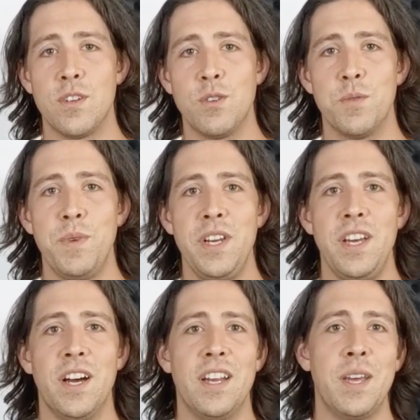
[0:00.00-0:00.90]
on social
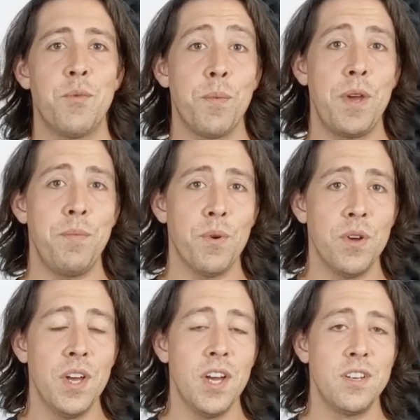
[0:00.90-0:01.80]
media, and get more
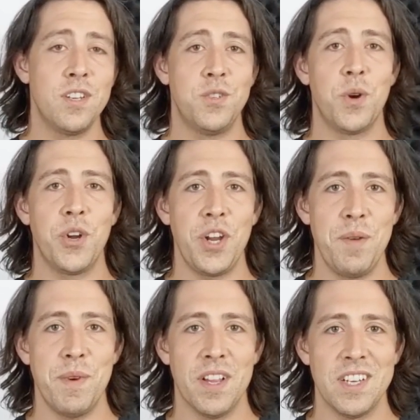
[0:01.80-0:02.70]
people to join your
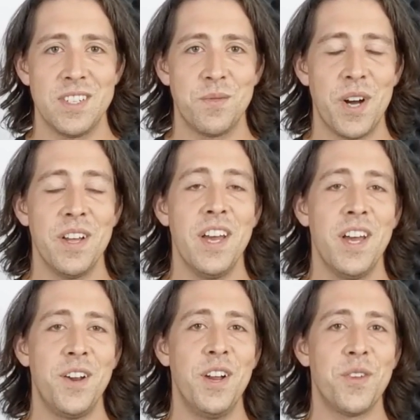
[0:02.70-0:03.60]
email list. Well,
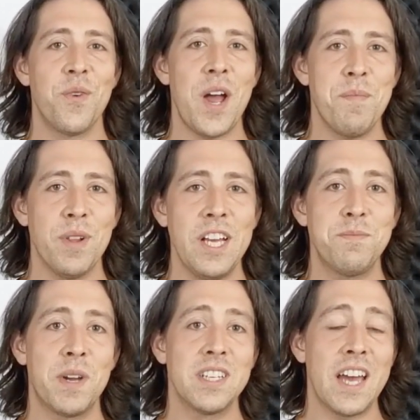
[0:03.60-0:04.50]
you're in the right
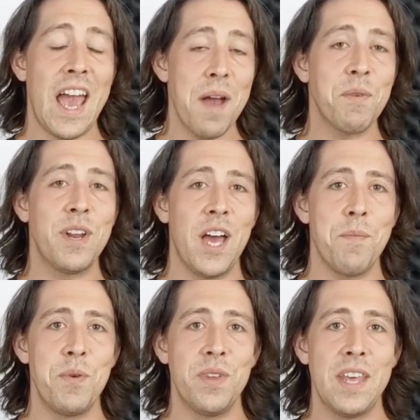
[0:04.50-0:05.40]
place because I am going to
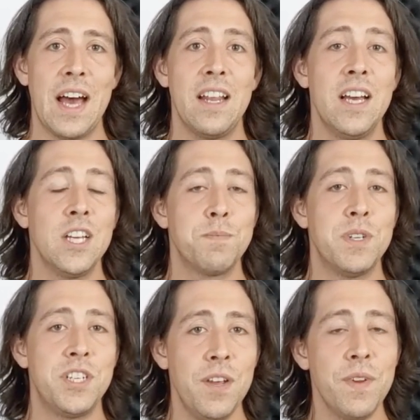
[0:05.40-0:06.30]
help you with that.
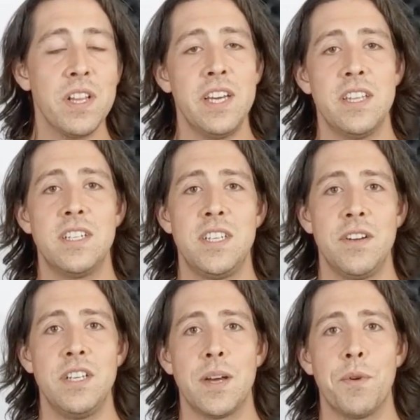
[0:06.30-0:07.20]
Specifically in this
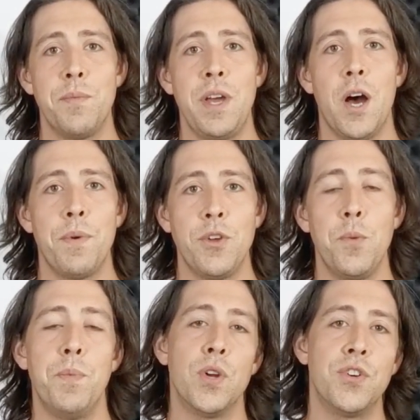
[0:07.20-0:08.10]
series, I'm going to be helping
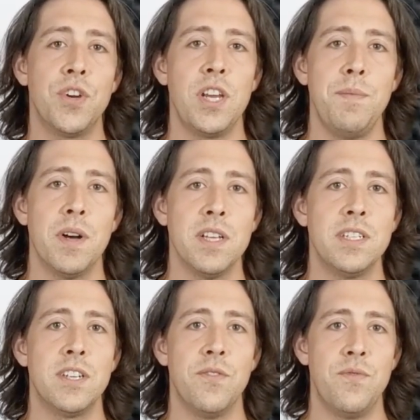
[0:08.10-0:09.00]
you build your email
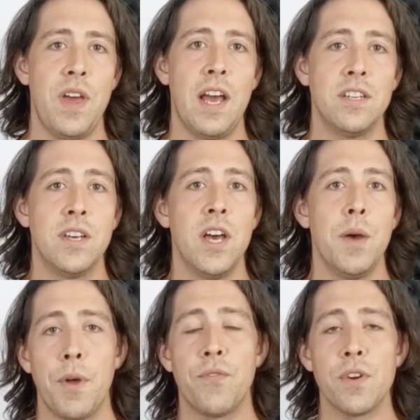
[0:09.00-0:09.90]
list of fans.
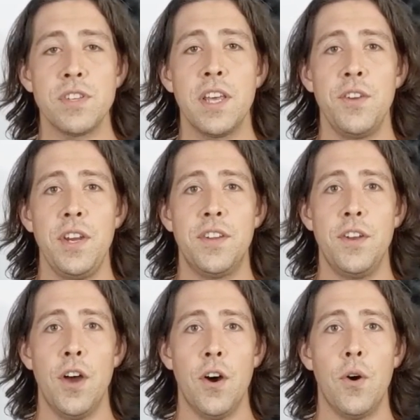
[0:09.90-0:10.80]
But the first thing that you need to
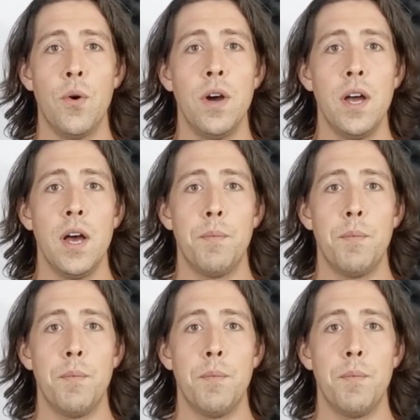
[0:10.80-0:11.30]
know